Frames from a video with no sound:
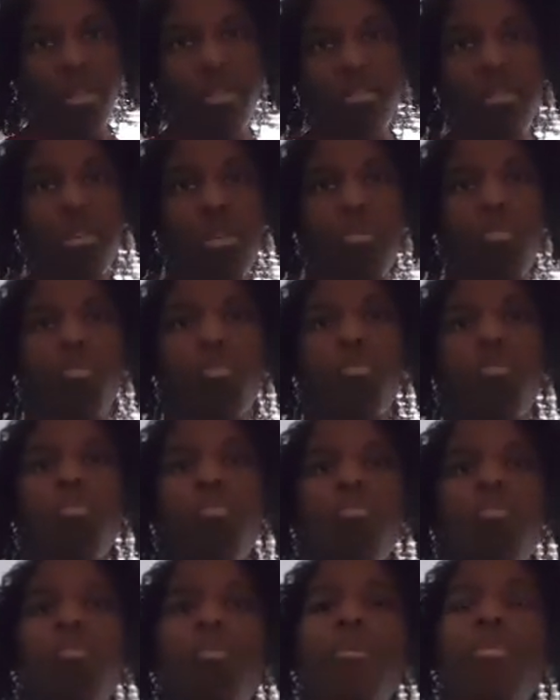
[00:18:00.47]
And so
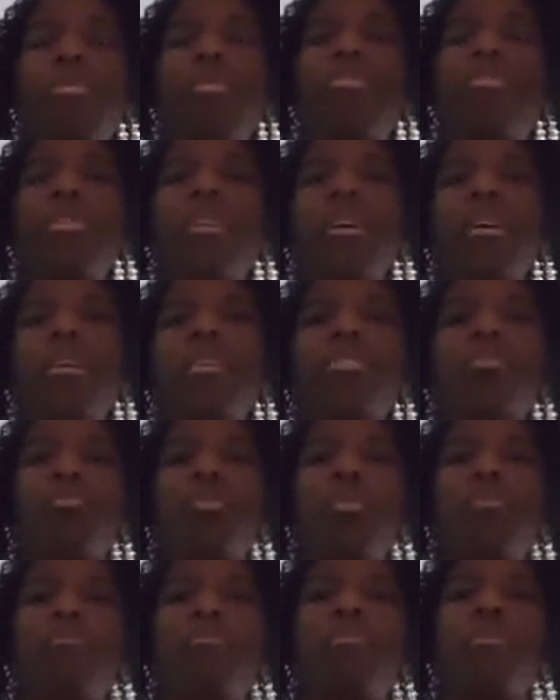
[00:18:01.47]
things
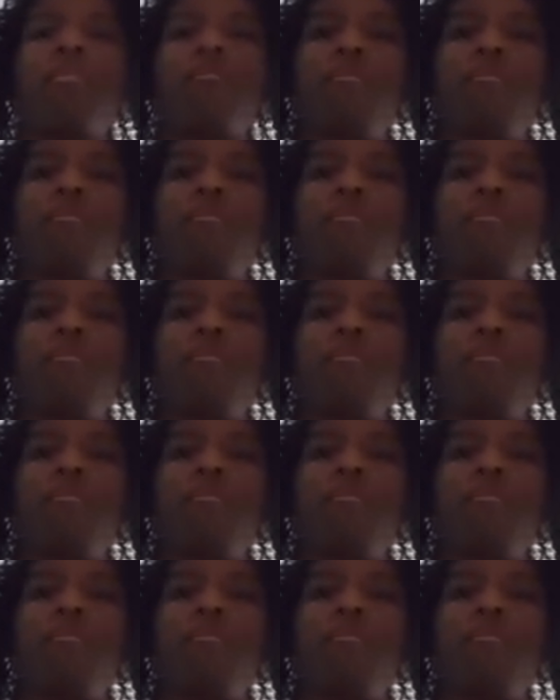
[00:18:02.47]
won't be